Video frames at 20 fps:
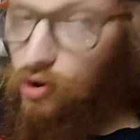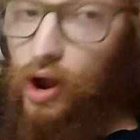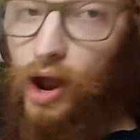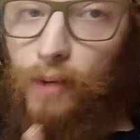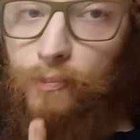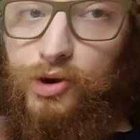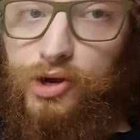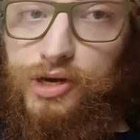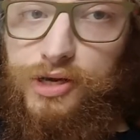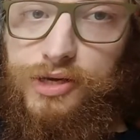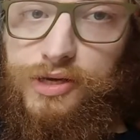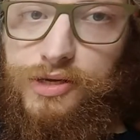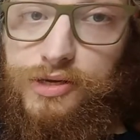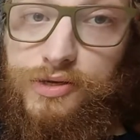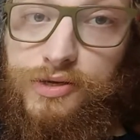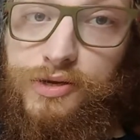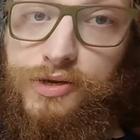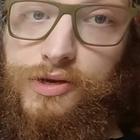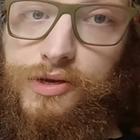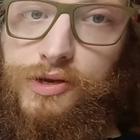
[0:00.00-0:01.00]
I'm going to
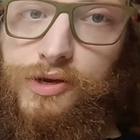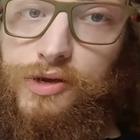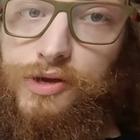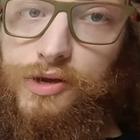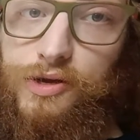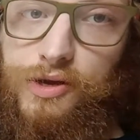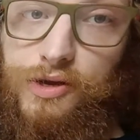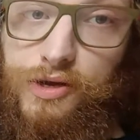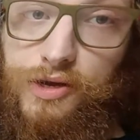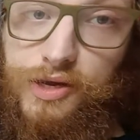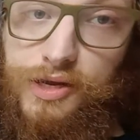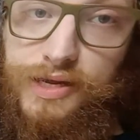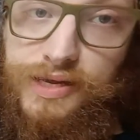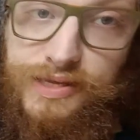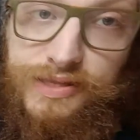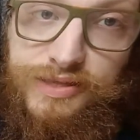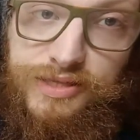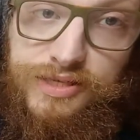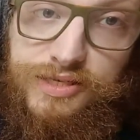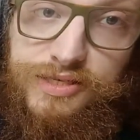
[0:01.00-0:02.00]

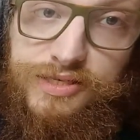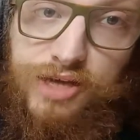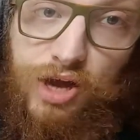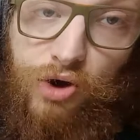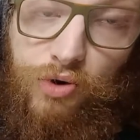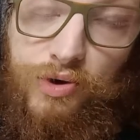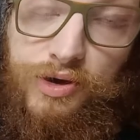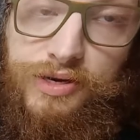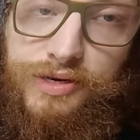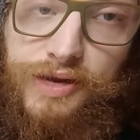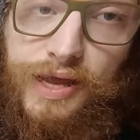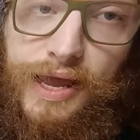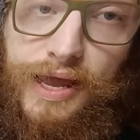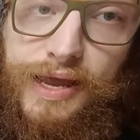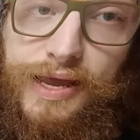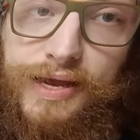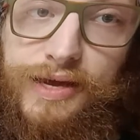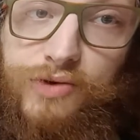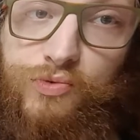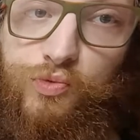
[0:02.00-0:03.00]
get this going,
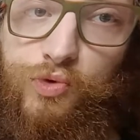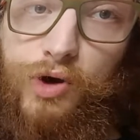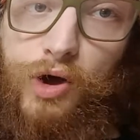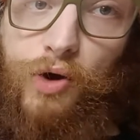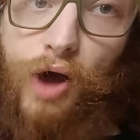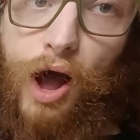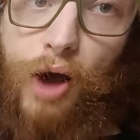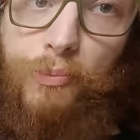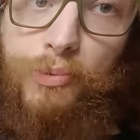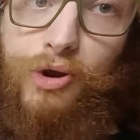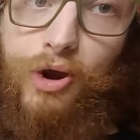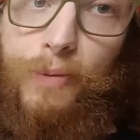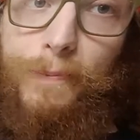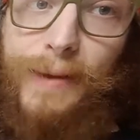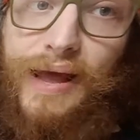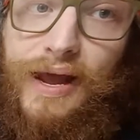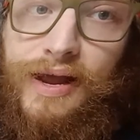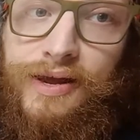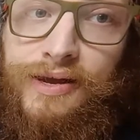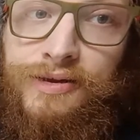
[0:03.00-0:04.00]
and I'll be right
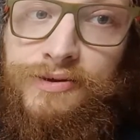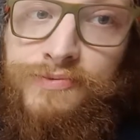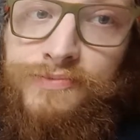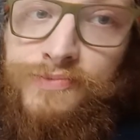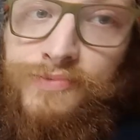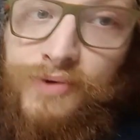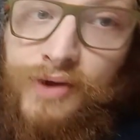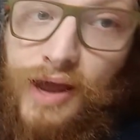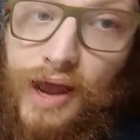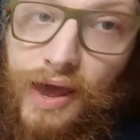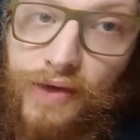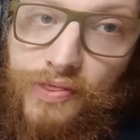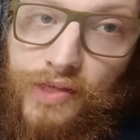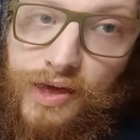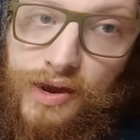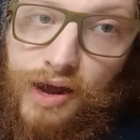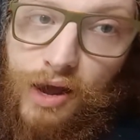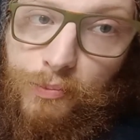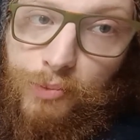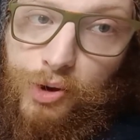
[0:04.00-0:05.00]
back. And
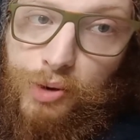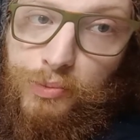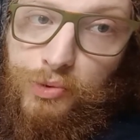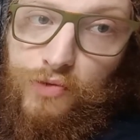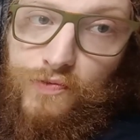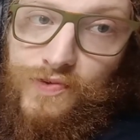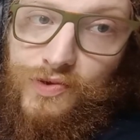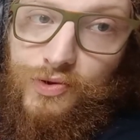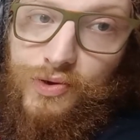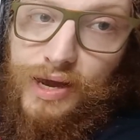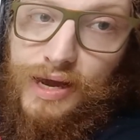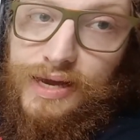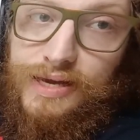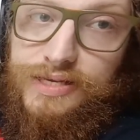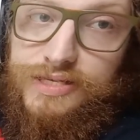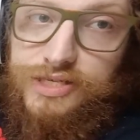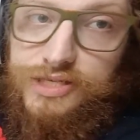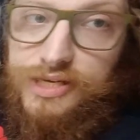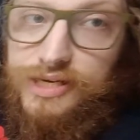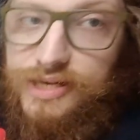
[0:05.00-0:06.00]
then I'm going to move you
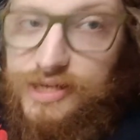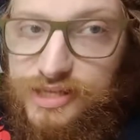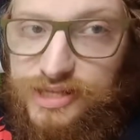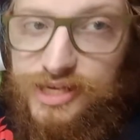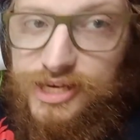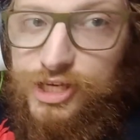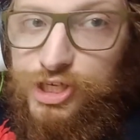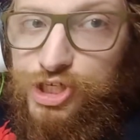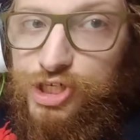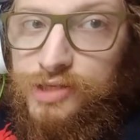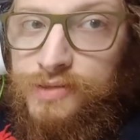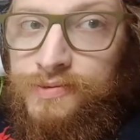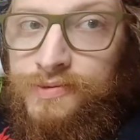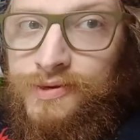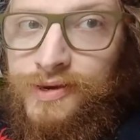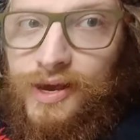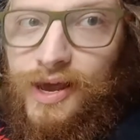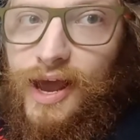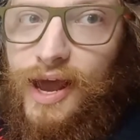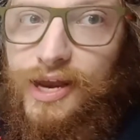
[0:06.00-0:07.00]
guys into the kitchen,
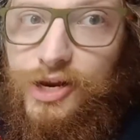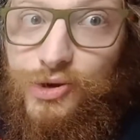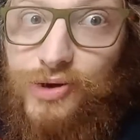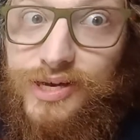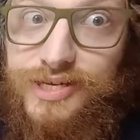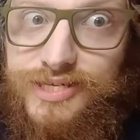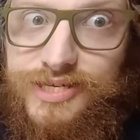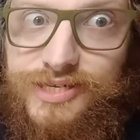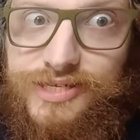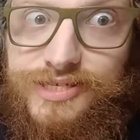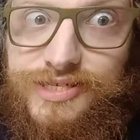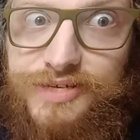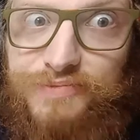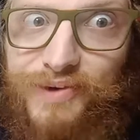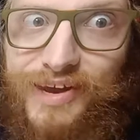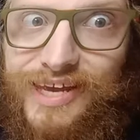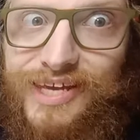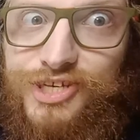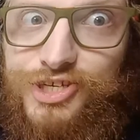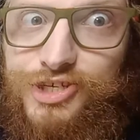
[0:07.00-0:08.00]
and you guys get to see
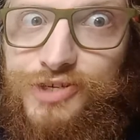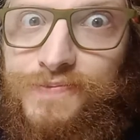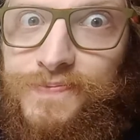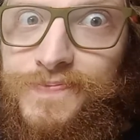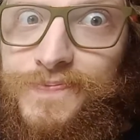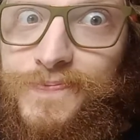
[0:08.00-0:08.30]
my kitchen.